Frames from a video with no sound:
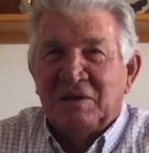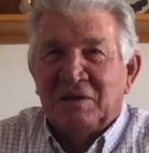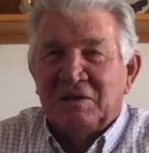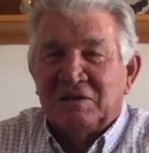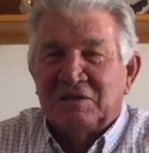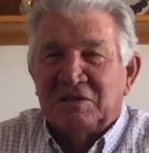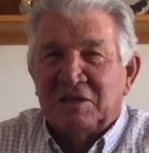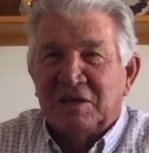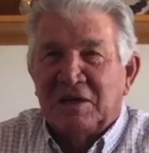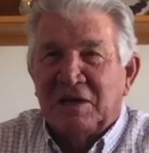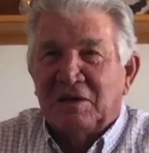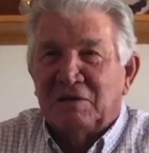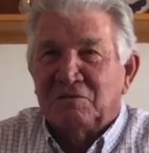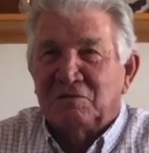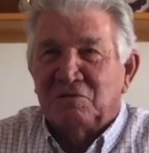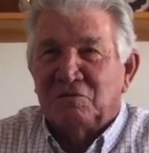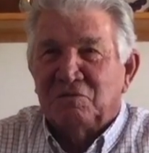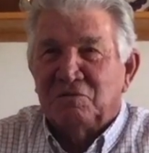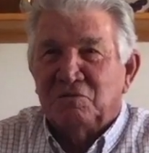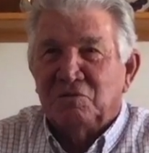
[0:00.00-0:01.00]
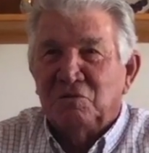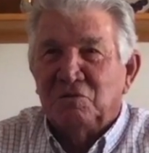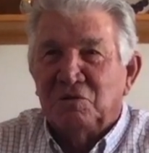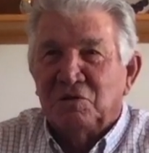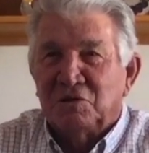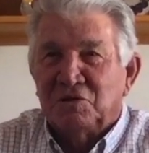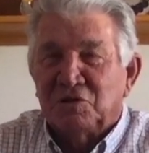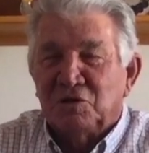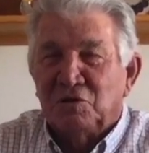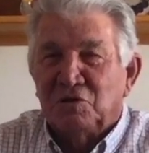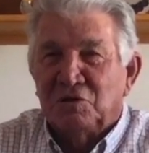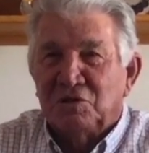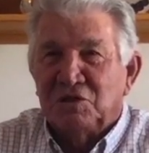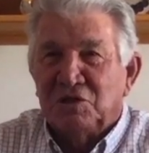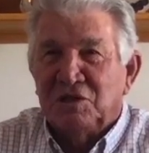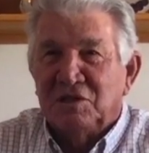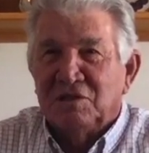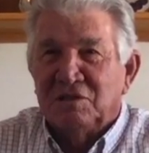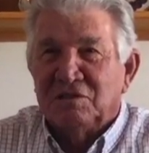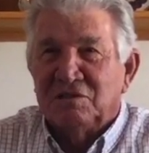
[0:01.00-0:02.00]
say how true the church
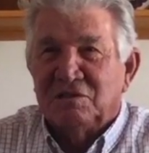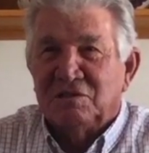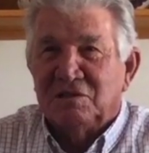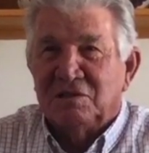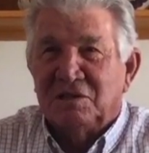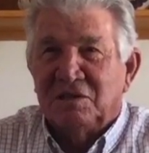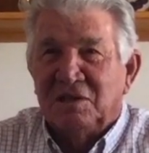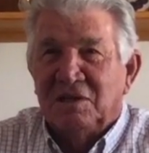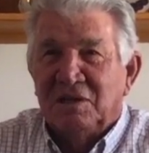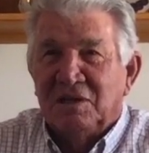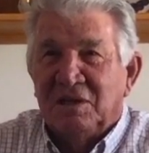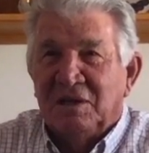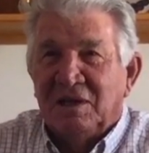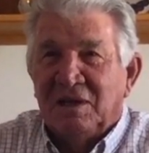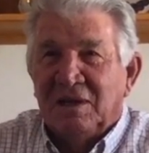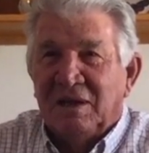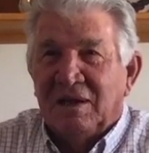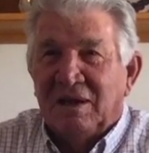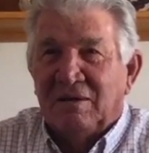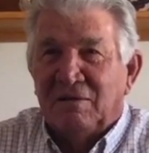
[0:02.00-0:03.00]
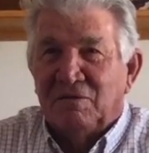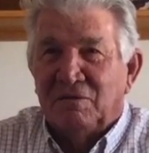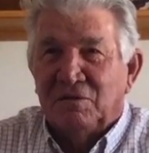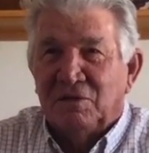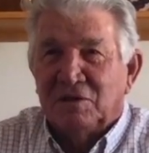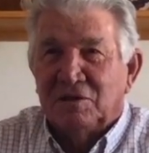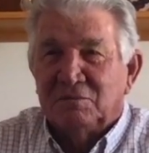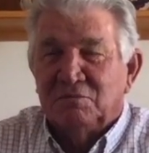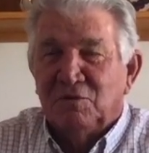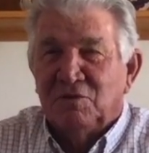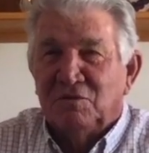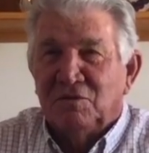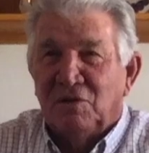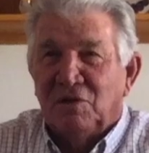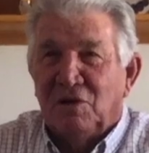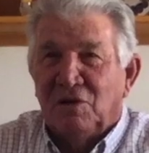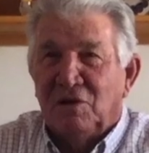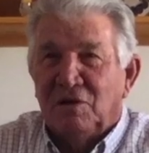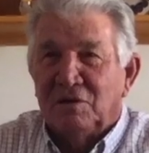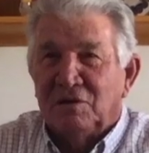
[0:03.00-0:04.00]
is and everything's moving
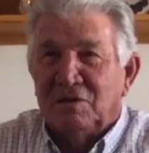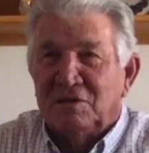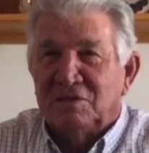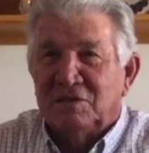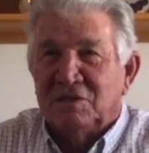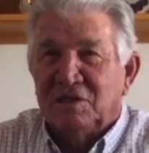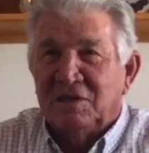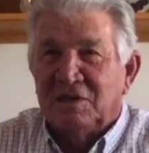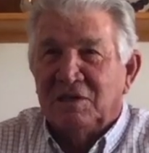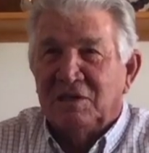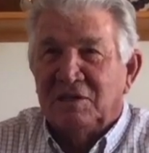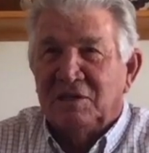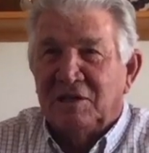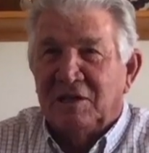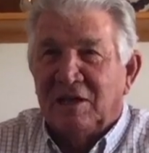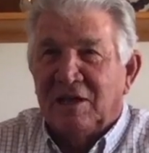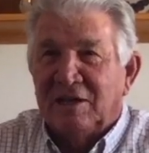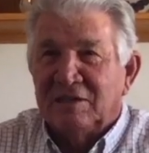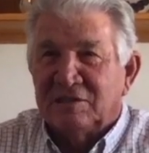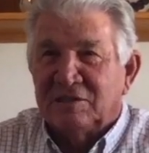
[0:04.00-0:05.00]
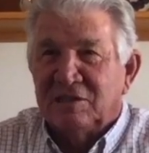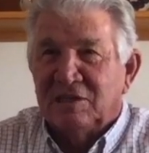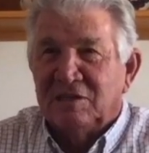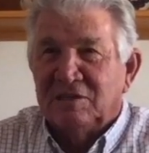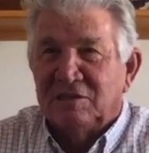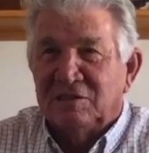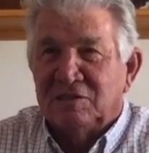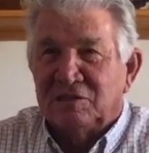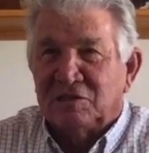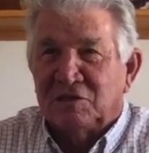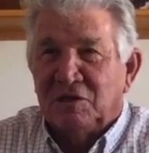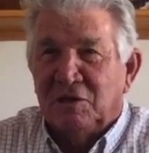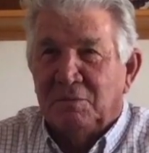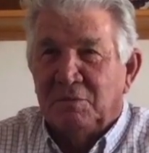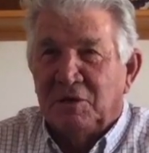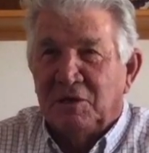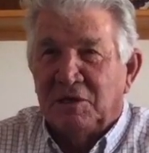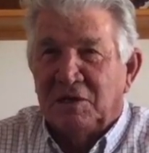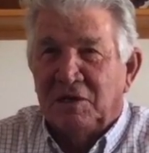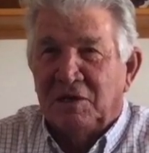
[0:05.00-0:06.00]
along and say the last days is
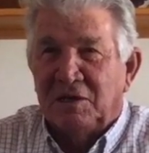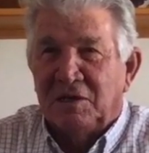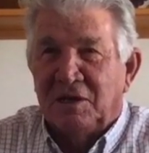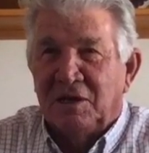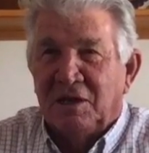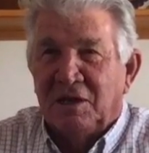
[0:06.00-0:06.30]
coming, and